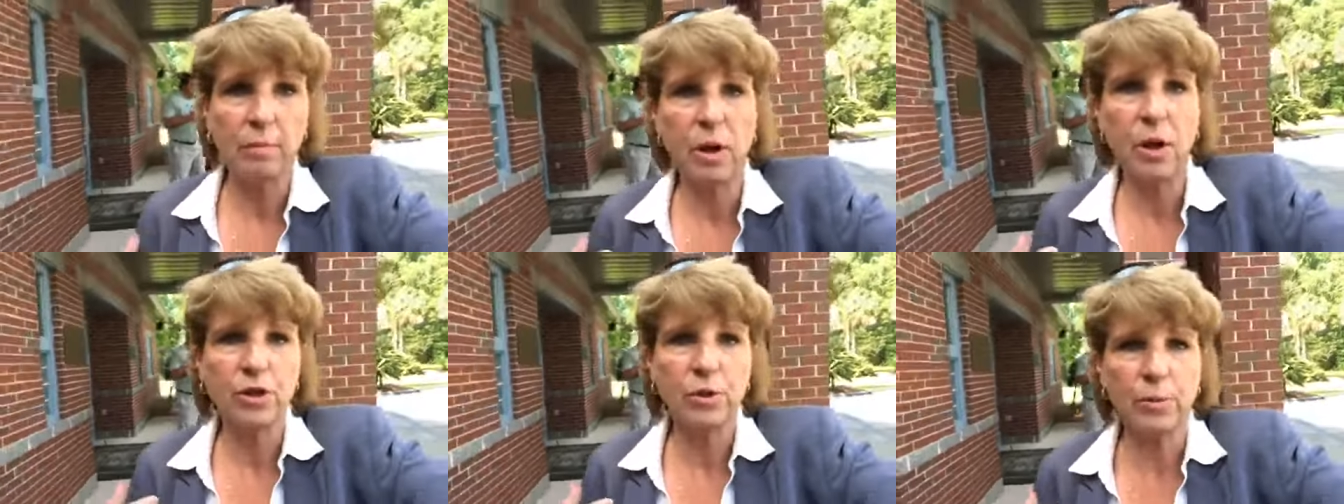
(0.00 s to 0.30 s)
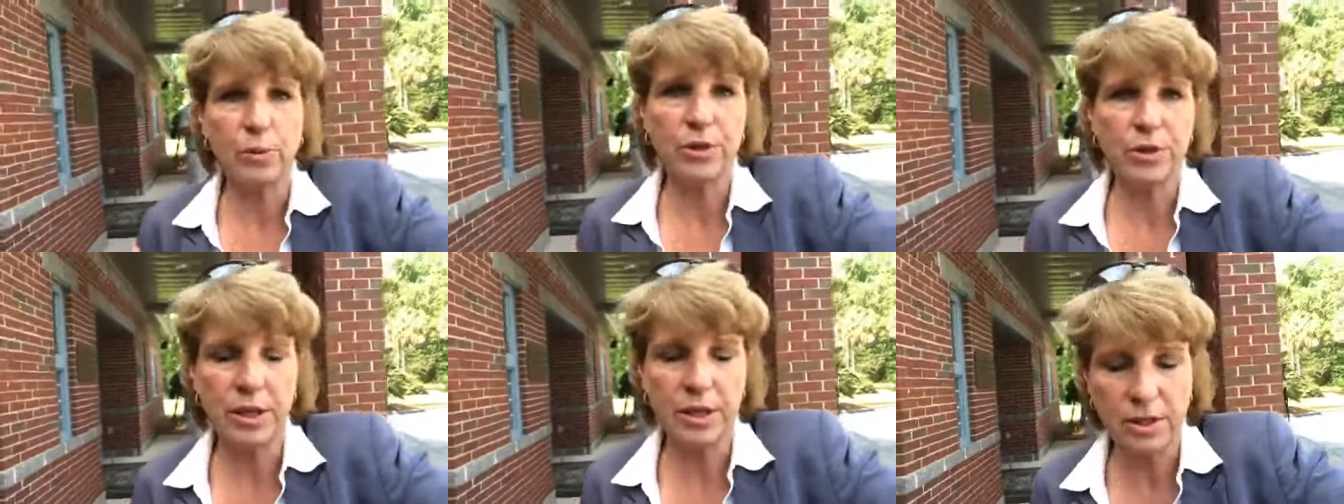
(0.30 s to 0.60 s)

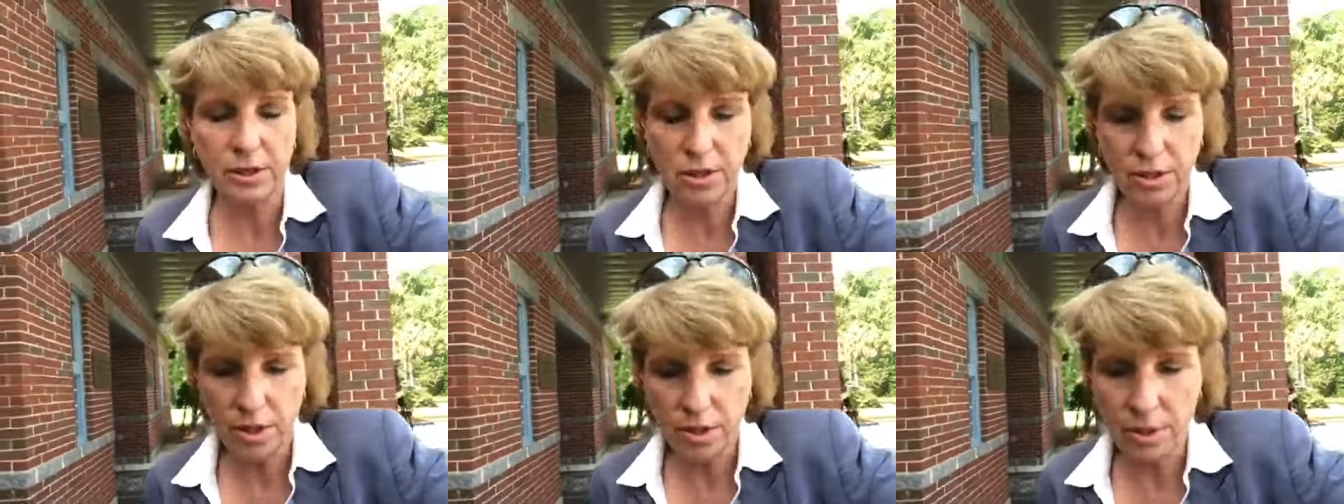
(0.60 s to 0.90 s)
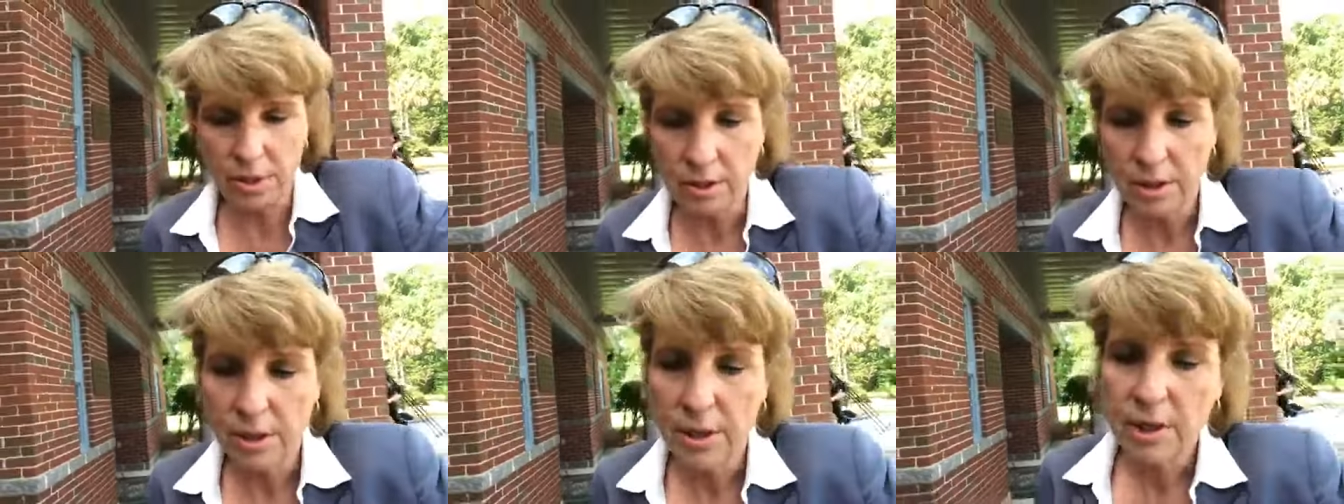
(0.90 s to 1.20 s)
multiple scenes
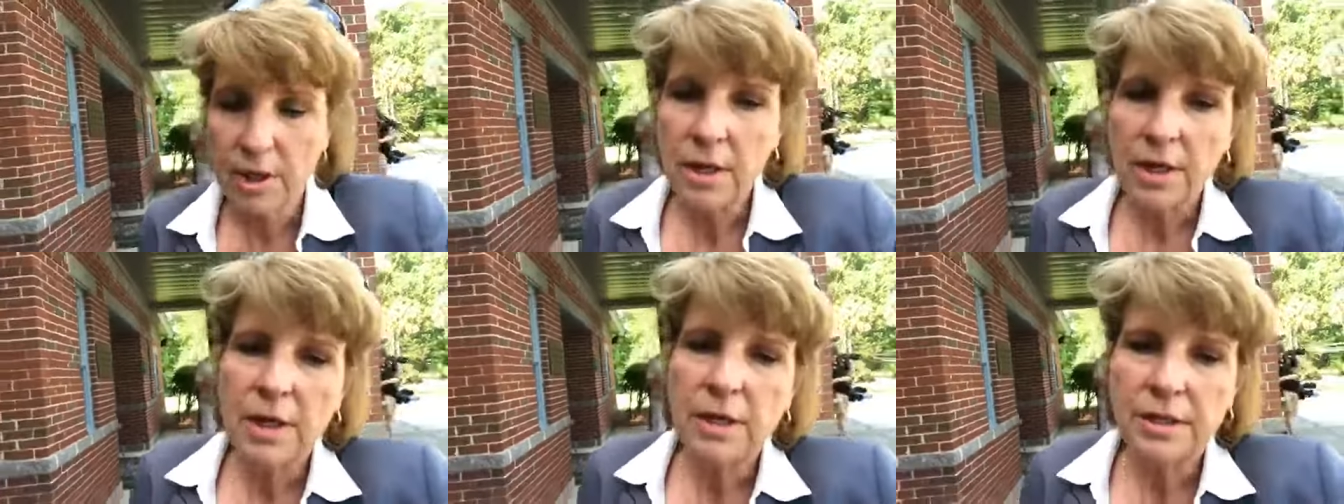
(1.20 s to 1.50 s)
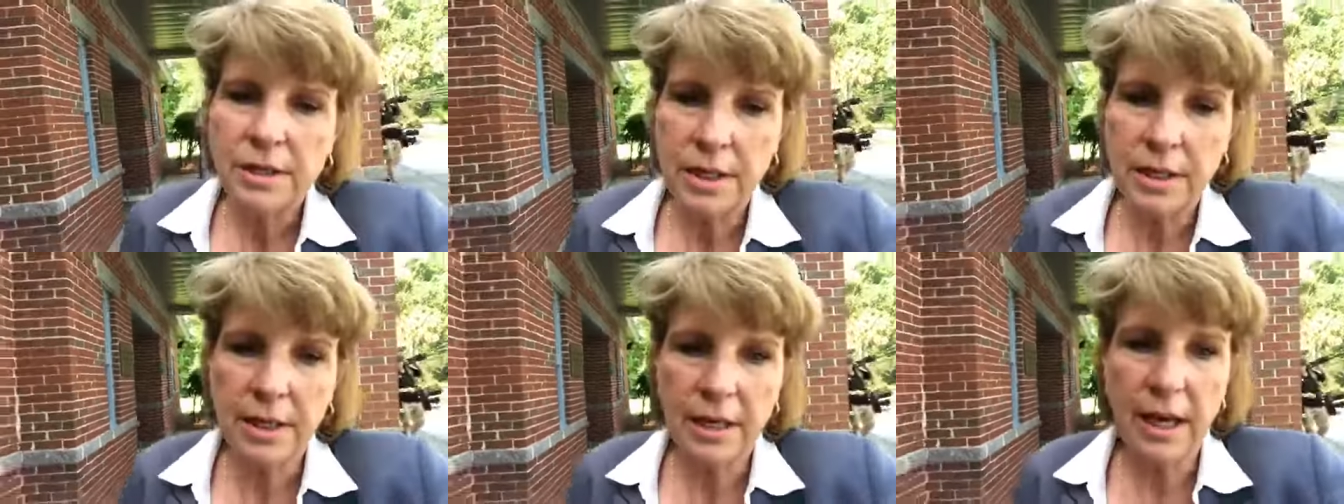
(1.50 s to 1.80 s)
to
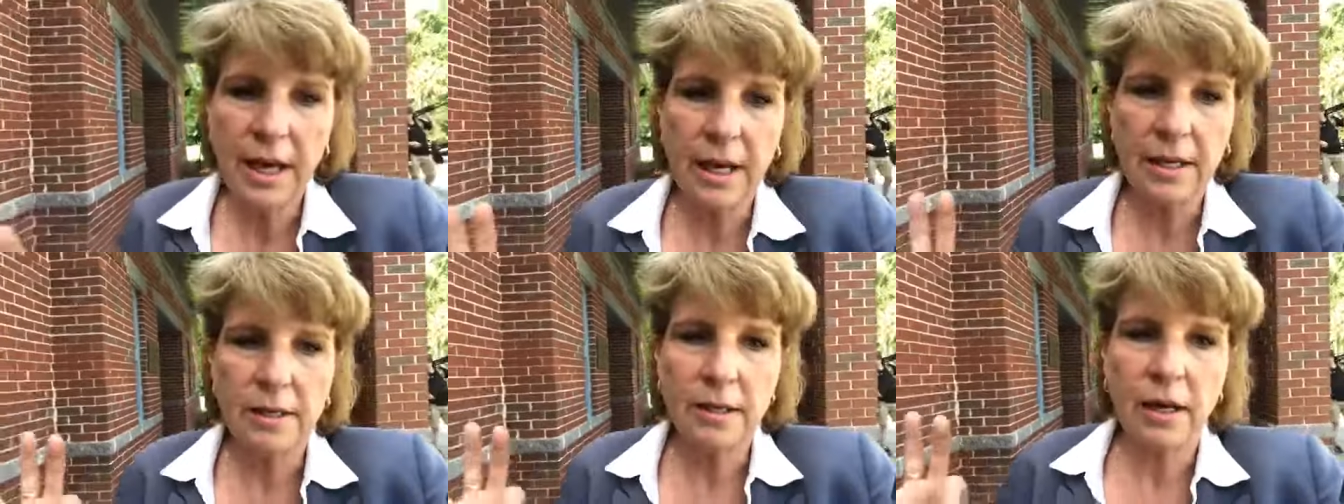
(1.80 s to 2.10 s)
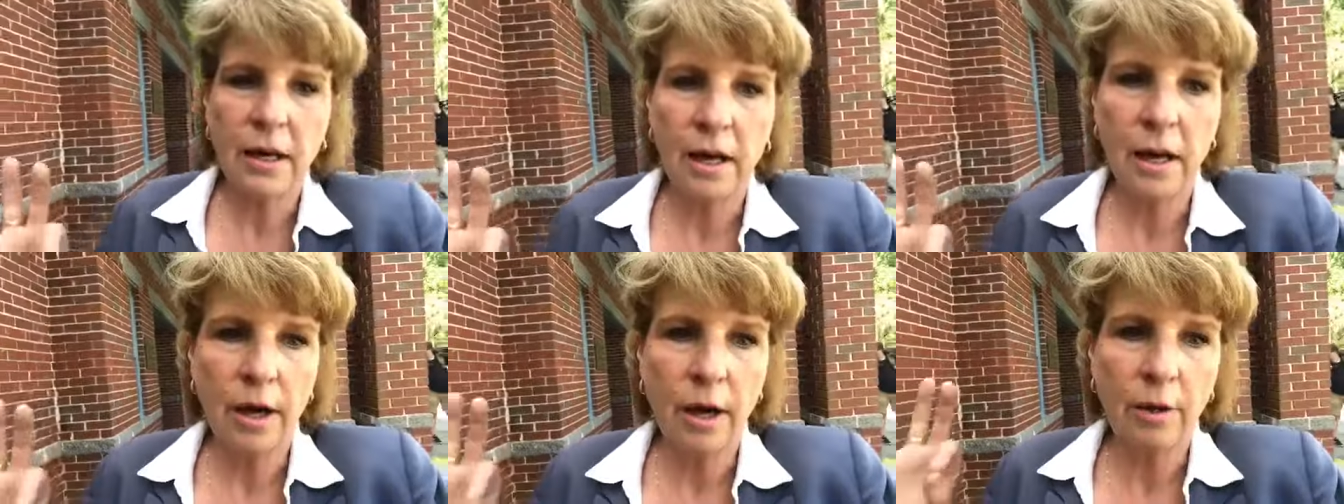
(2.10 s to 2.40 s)
to get
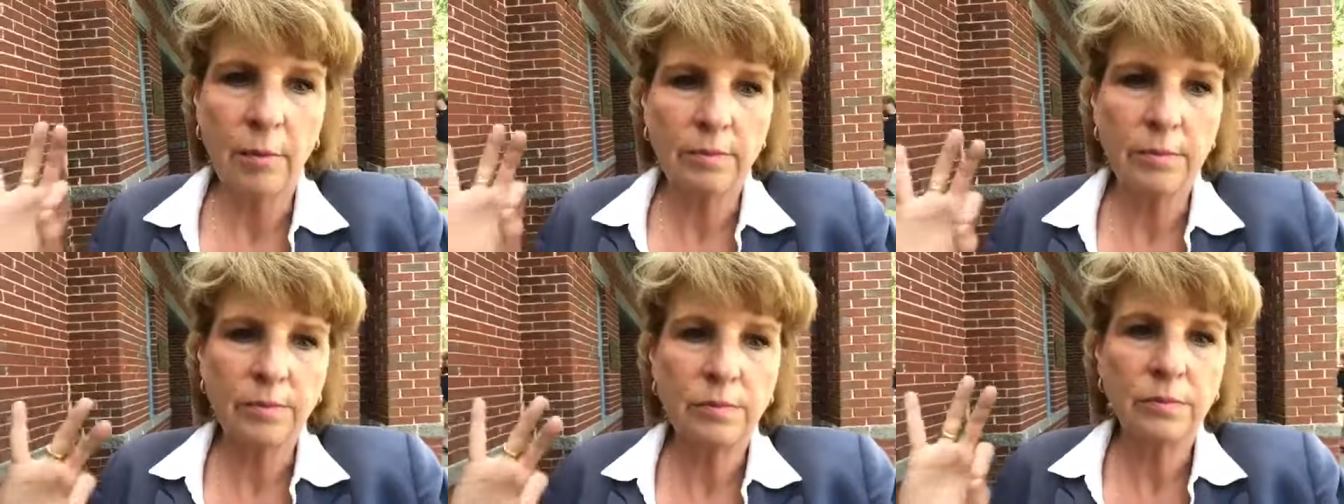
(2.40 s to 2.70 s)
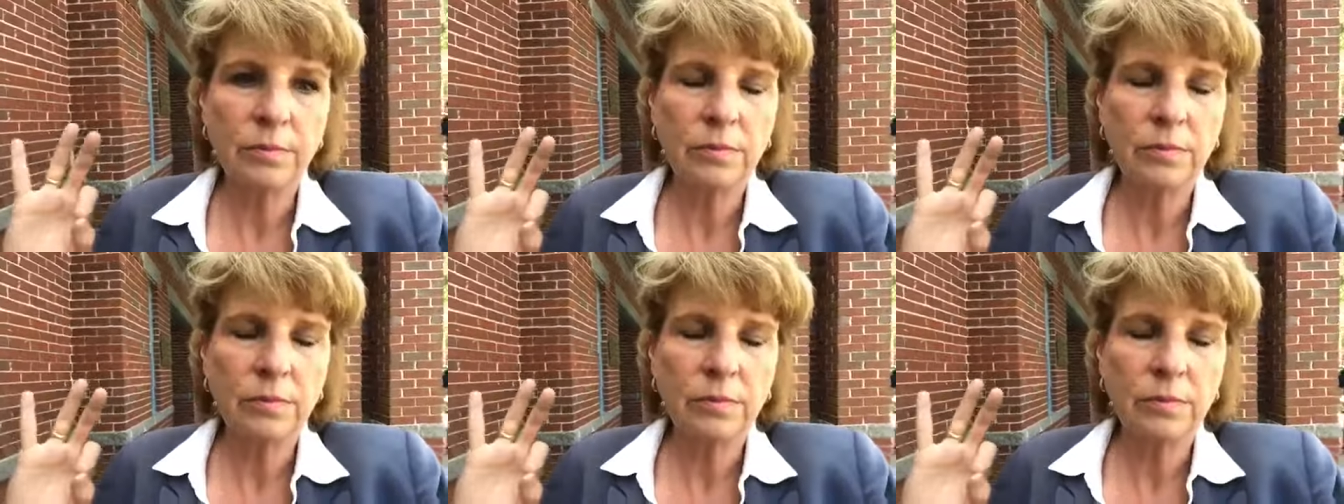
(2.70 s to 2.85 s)
um,